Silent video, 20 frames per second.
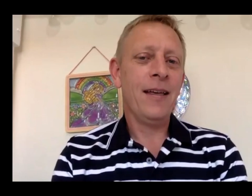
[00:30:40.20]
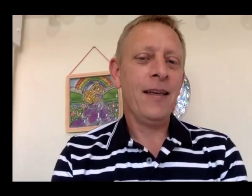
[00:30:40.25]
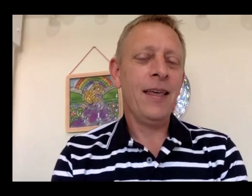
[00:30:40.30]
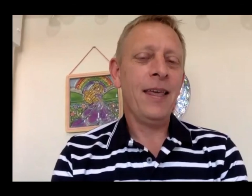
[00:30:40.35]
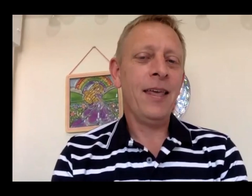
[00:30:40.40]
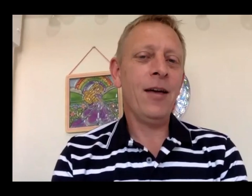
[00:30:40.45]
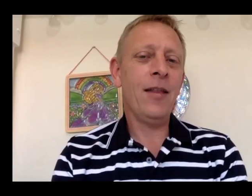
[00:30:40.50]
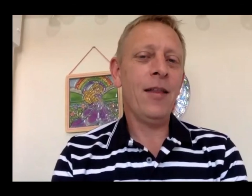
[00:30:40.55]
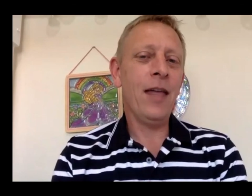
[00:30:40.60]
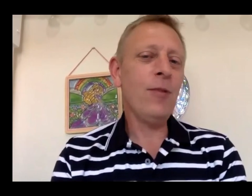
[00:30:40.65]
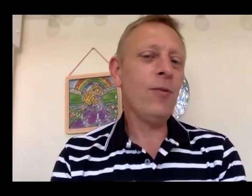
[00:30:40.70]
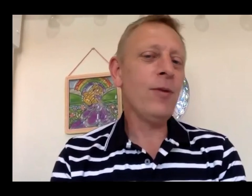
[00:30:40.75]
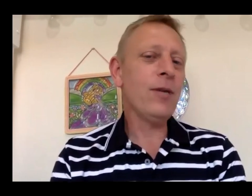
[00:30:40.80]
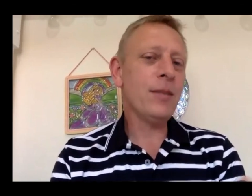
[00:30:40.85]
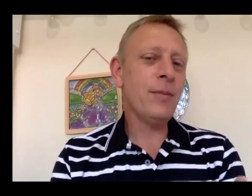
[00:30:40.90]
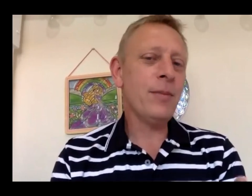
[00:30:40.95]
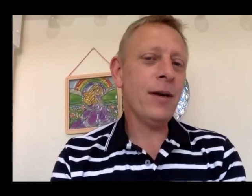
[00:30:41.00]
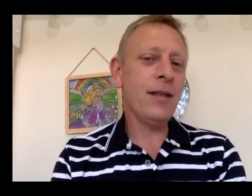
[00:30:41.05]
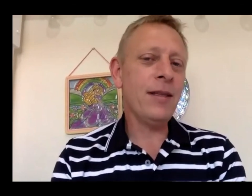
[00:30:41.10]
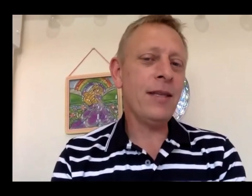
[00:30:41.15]
Yeah, that was
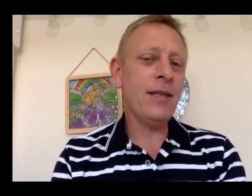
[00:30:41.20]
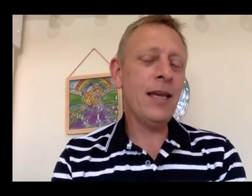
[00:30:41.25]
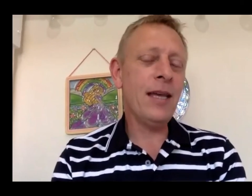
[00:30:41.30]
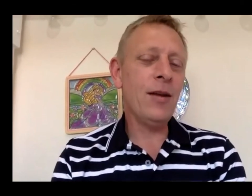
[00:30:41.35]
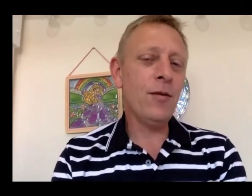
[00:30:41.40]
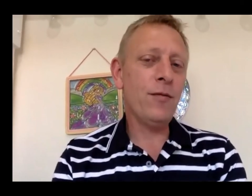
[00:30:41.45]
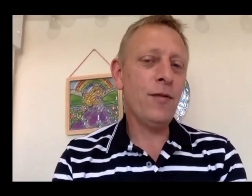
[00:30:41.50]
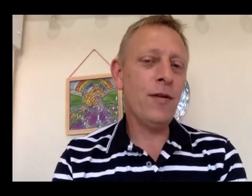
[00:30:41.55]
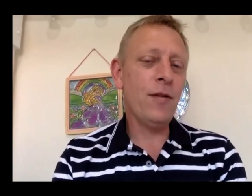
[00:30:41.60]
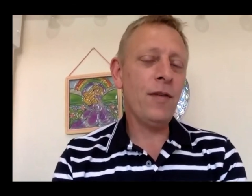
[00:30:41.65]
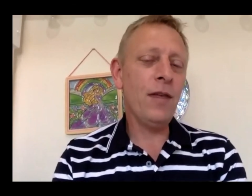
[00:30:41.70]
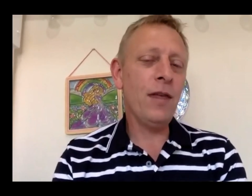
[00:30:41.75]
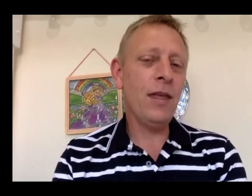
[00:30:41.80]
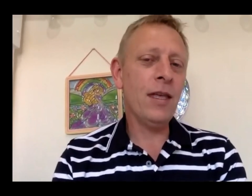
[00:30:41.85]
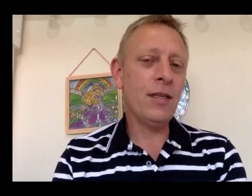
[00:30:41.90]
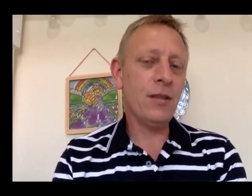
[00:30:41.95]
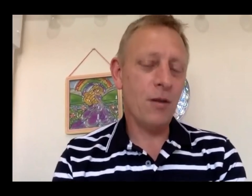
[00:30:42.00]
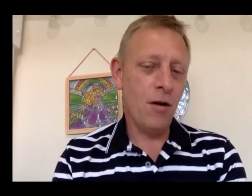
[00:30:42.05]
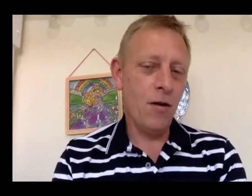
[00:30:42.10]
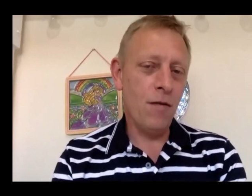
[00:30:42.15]
about 10 or 15
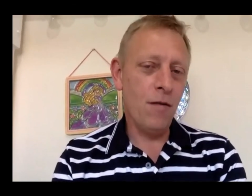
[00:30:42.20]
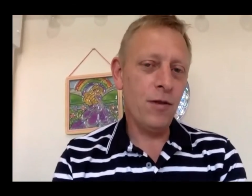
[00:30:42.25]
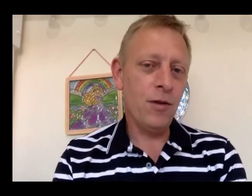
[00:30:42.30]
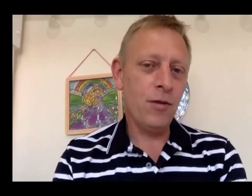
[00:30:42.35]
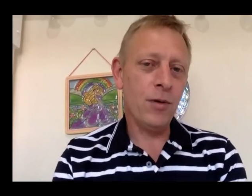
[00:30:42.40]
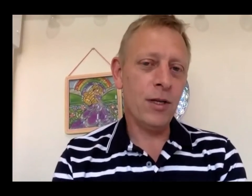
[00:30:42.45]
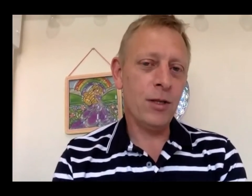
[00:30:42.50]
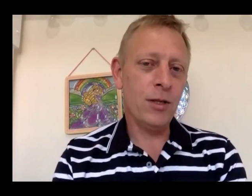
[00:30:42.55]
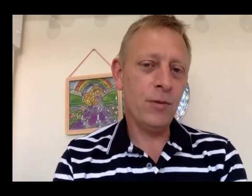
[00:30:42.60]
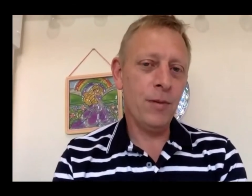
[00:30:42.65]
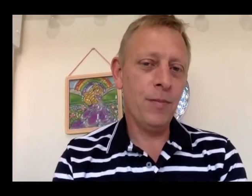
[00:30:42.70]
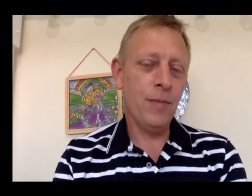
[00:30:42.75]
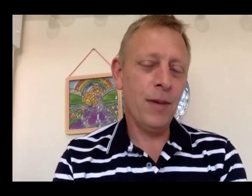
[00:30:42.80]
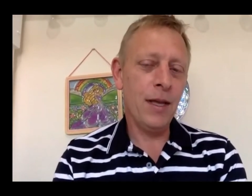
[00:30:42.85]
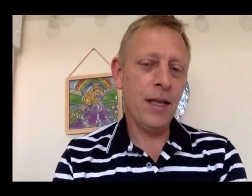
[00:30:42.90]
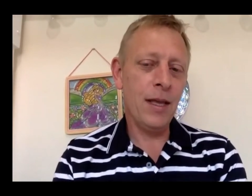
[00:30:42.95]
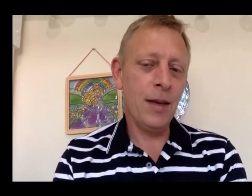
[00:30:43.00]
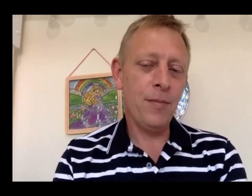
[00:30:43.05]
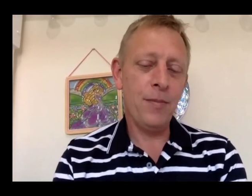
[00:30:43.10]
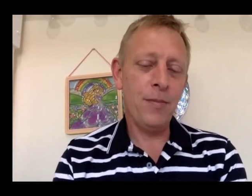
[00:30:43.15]
years afterwards we
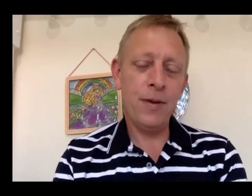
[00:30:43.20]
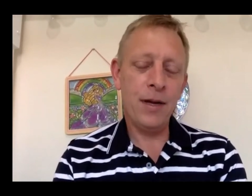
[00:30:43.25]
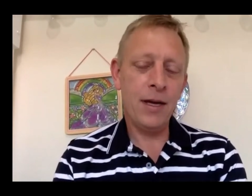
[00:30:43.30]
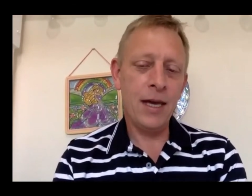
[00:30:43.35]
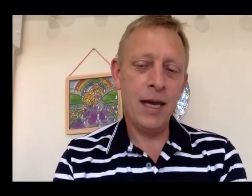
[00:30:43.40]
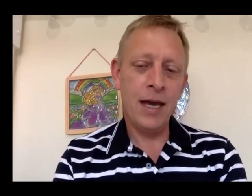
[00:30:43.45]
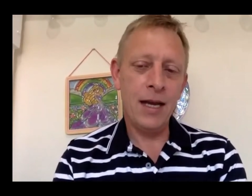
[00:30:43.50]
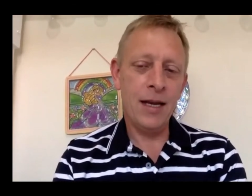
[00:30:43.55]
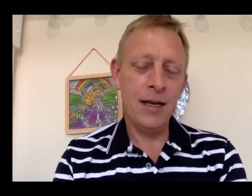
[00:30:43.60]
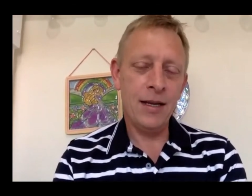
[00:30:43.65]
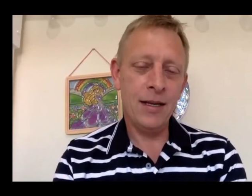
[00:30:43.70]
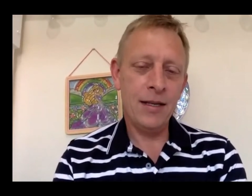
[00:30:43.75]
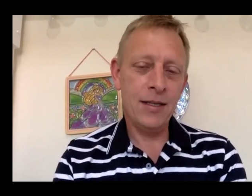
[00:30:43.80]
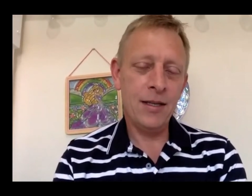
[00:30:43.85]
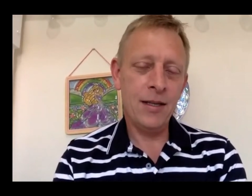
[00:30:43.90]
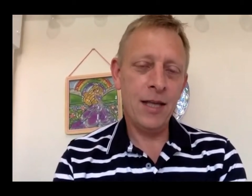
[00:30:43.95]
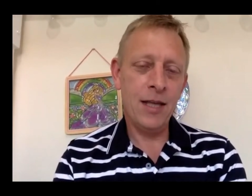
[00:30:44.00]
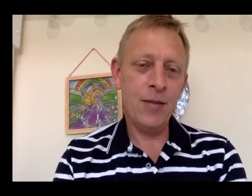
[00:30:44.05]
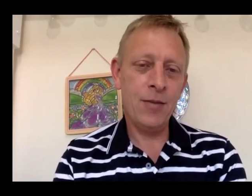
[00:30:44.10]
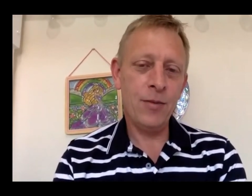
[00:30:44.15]
met up again. So
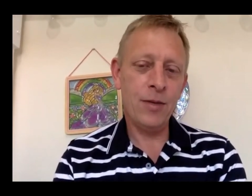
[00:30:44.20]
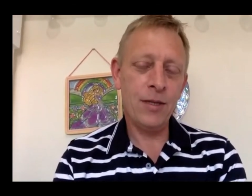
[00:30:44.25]
that